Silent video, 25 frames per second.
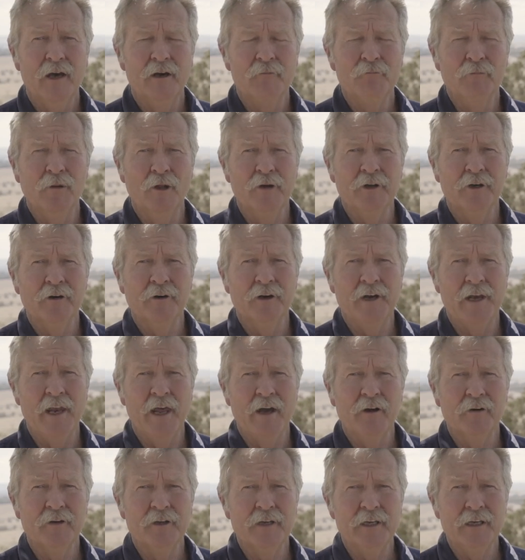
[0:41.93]
Blue-green
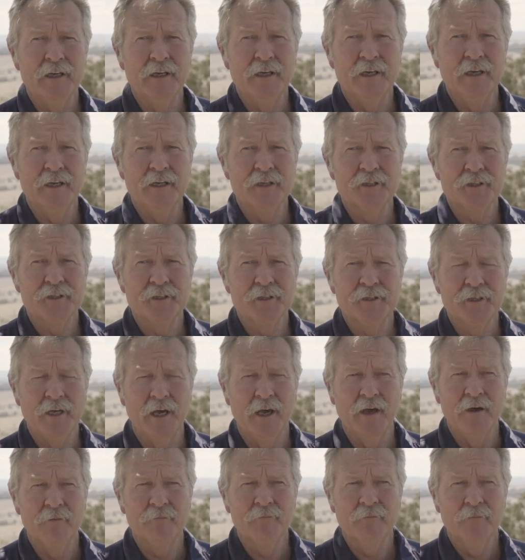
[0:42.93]
algae is
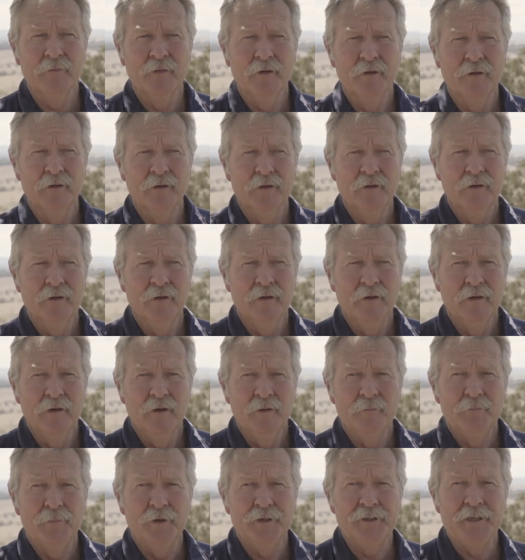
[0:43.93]

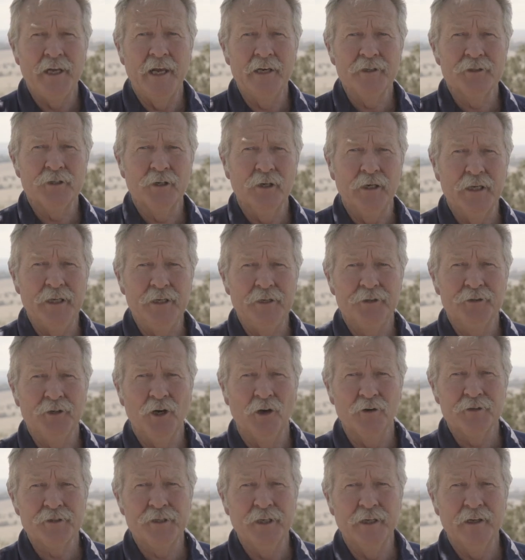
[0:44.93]
potentially
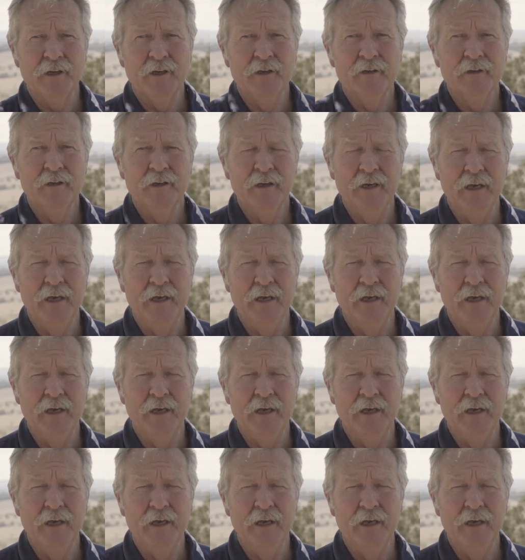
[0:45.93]
toxic.